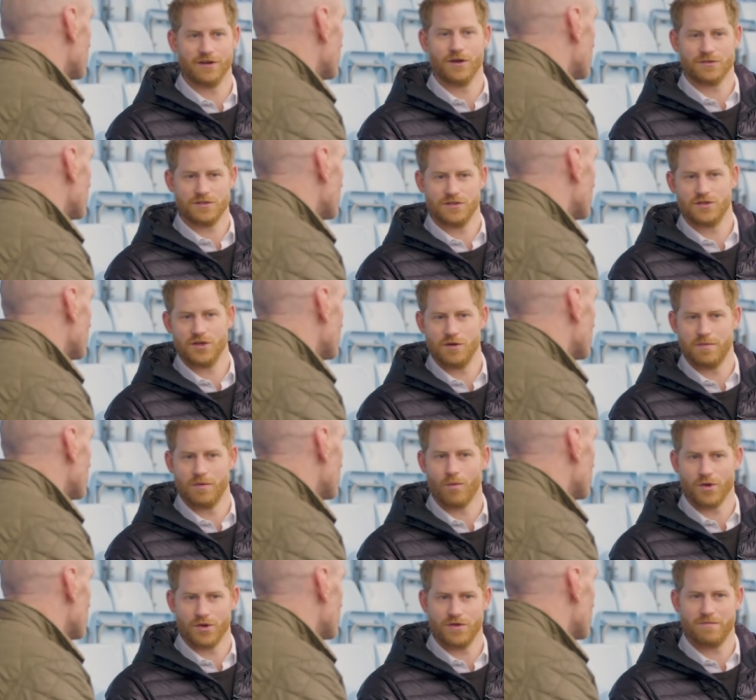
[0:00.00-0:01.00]
of a lot to do,
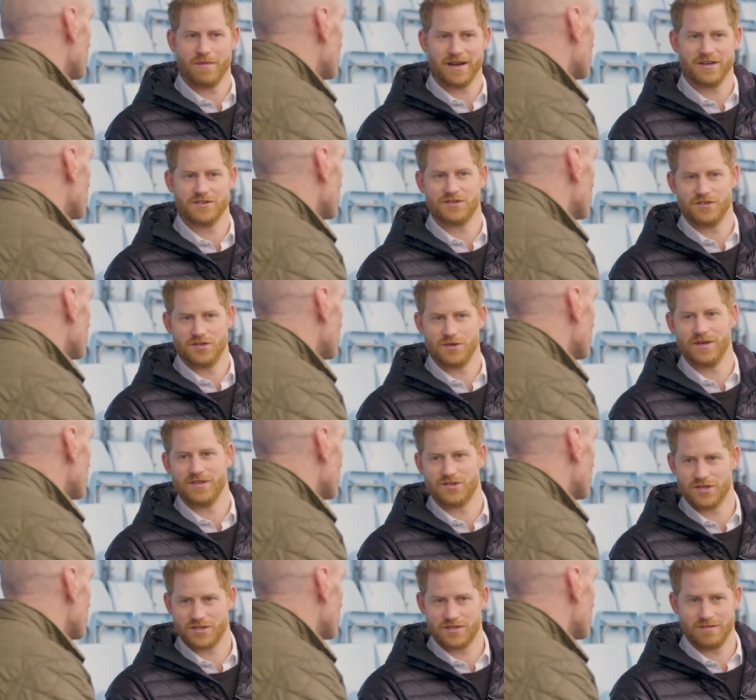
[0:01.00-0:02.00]
but what you've managed to do
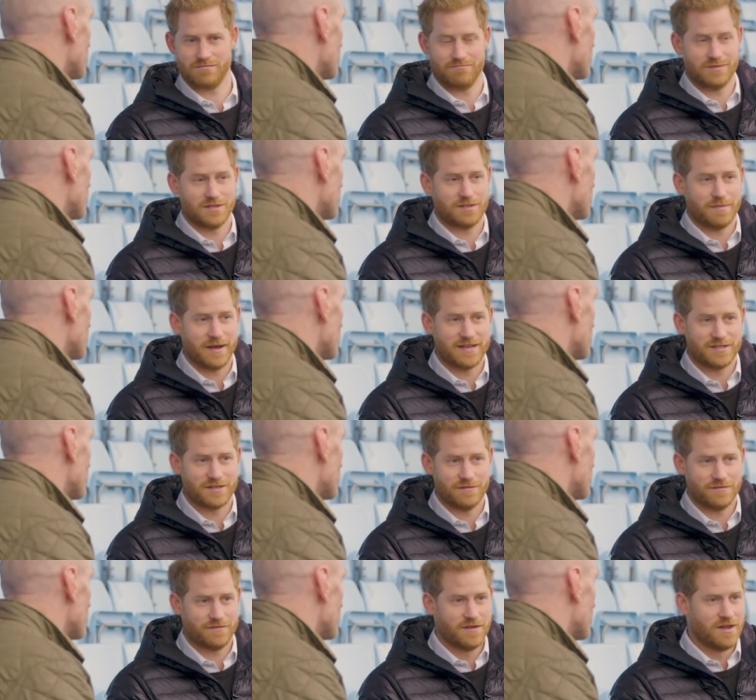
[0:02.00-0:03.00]
in just the
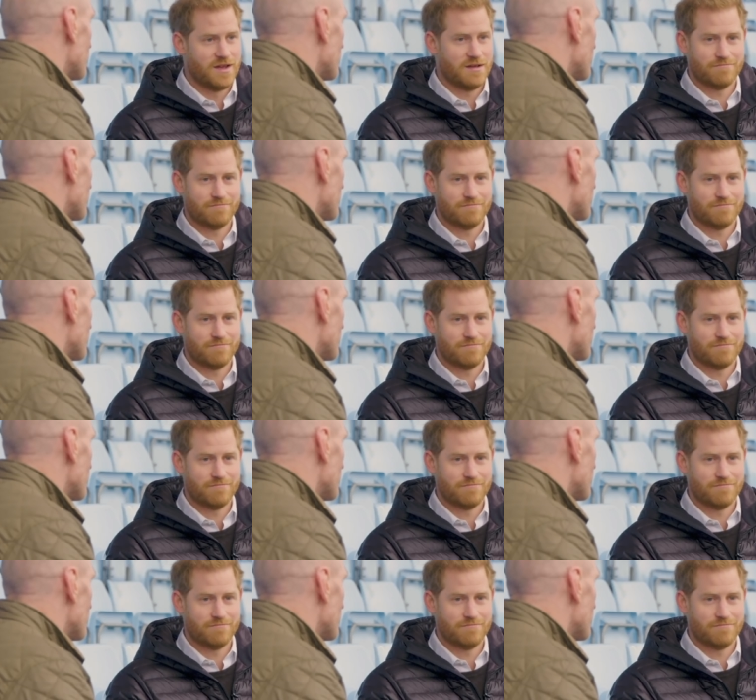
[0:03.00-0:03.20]
space of,